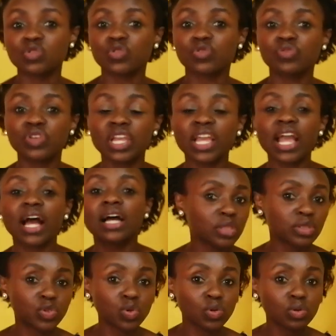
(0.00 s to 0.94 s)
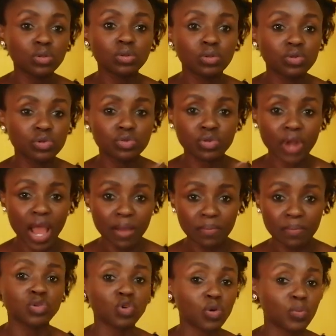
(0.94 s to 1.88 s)
your finger to
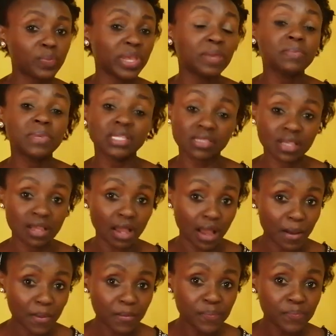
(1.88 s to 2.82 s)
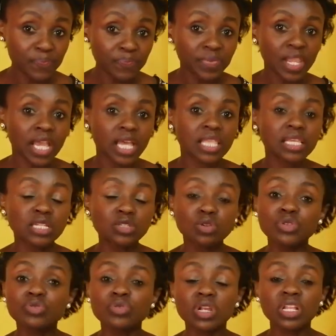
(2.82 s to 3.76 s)
rub your baby's gum. This
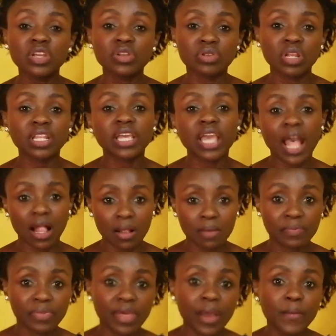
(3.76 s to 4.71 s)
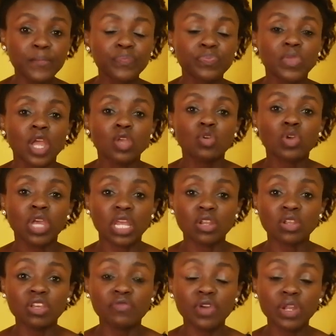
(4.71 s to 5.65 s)
will really help them. You
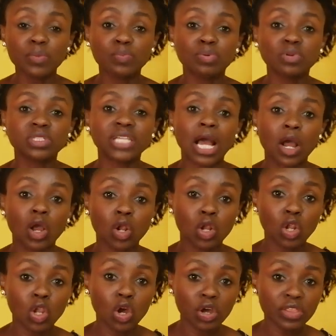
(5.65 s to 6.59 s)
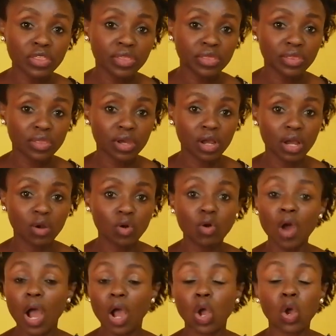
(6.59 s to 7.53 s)
can even put a cloth
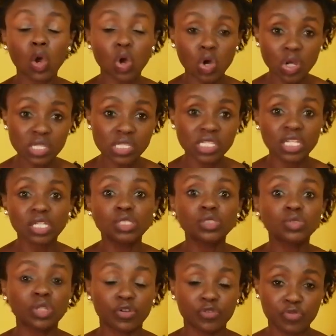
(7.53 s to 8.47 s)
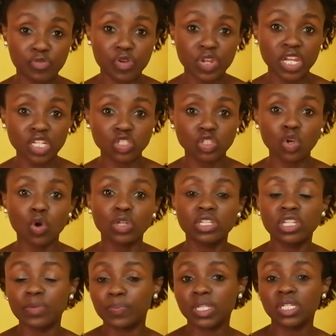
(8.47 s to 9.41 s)
or a gauze into your fridge or
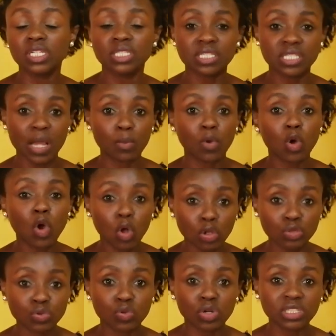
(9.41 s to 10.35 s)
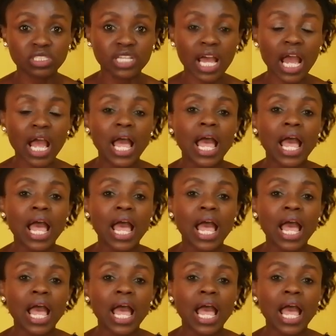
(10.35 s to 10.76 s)
dip it in some cold water